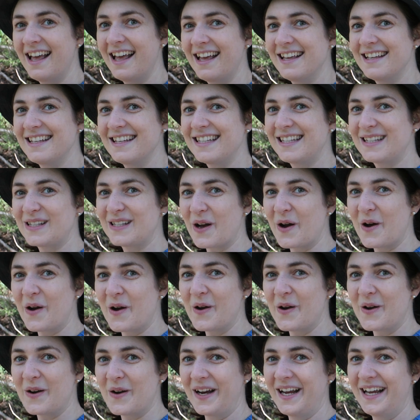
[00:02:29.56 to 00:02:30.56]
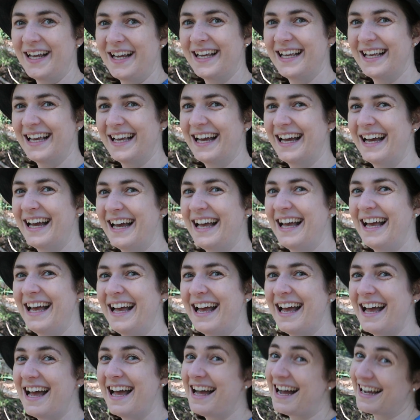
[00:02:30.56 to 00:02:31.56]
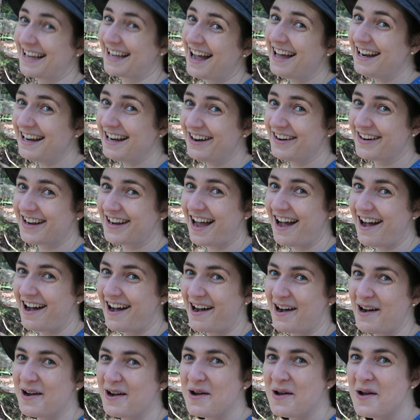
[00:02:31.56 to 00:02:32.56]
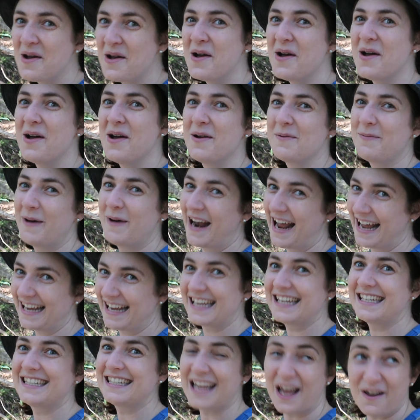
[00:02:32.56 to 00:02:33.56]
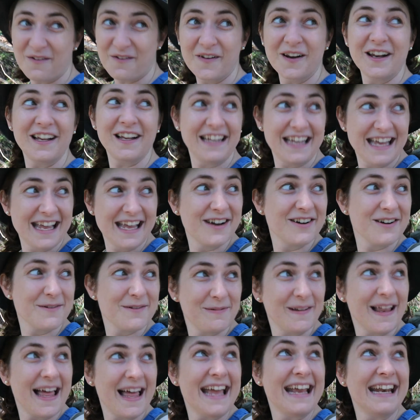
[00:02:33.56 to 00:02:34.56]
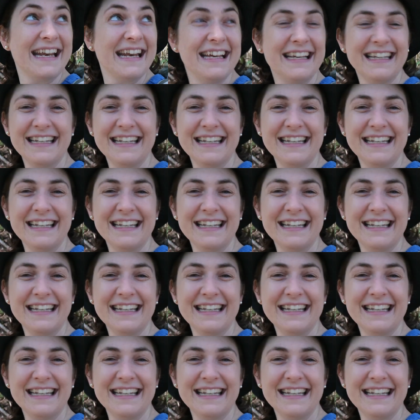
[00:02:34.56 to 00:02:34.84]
So I can't hear a car, but I can definitely hear a plane.